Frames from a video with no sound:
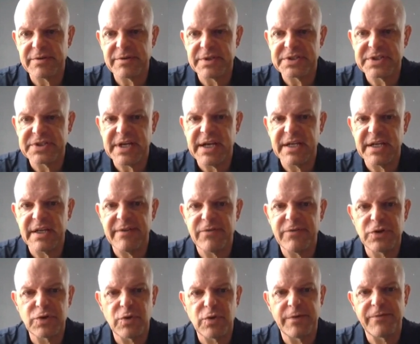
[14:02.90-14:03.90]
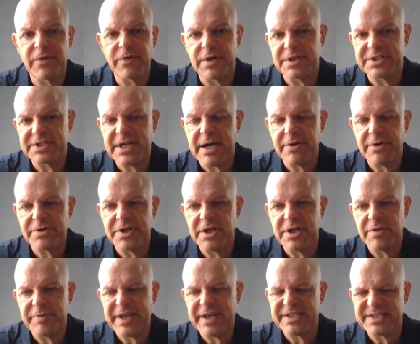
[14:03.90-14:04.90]
on the site. If you join for an entire
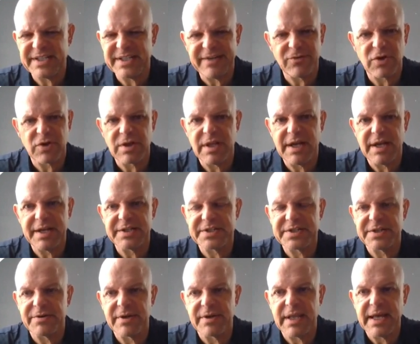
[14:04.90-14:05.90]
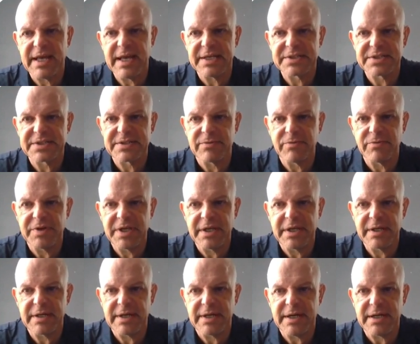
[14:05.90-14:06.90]
year, we had several clients here last
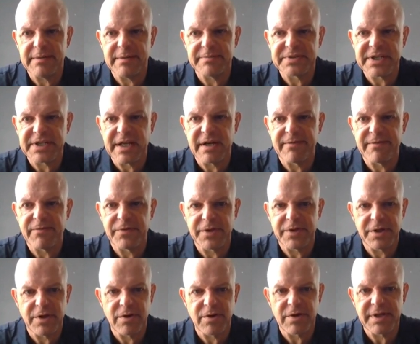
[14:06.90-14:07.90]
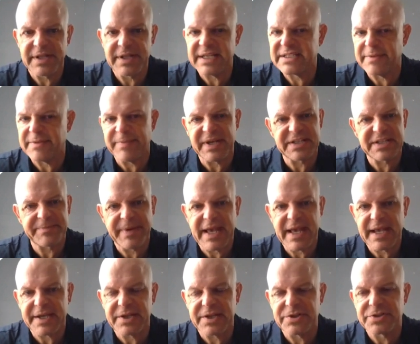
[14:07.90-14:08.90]
week sign up for the yearly. That's the best
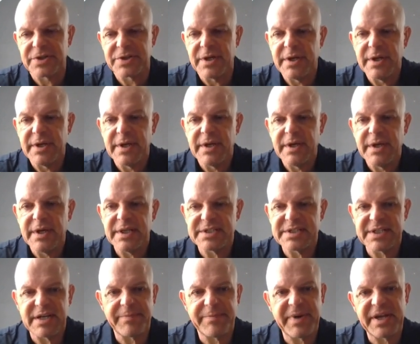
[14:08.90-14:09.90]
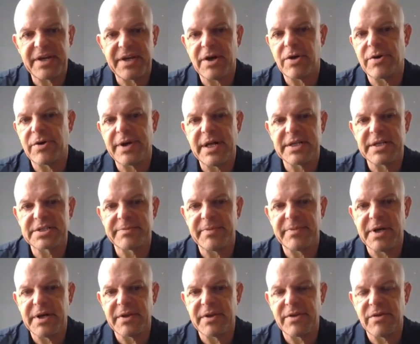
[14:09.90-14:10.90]
package. Instead of paying $100 a
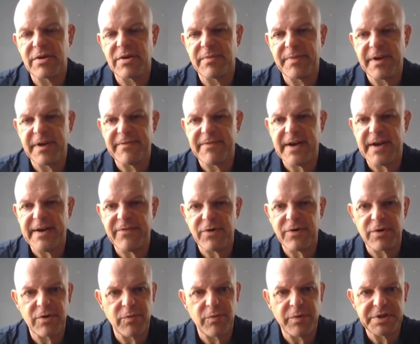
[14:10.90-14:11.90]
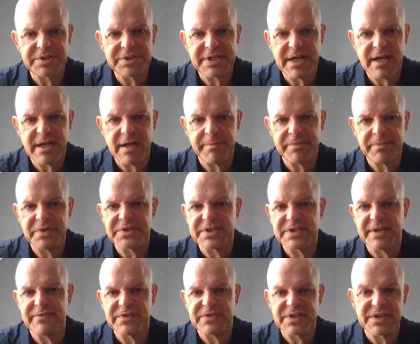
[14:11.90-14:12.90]
month, you can pay $500 at one time. You
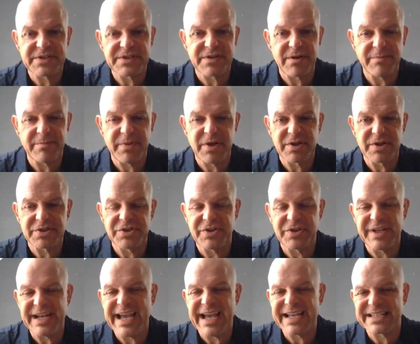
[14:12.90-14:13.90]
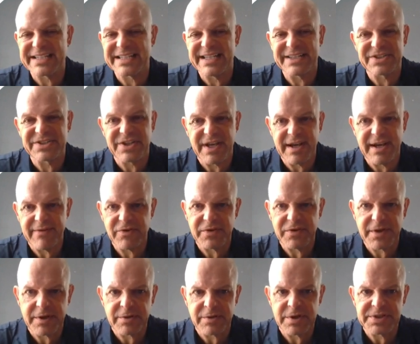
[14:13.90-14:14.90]
save $600. You get access to
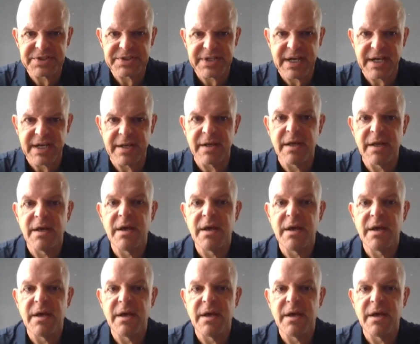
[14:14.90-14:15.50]
everything on the site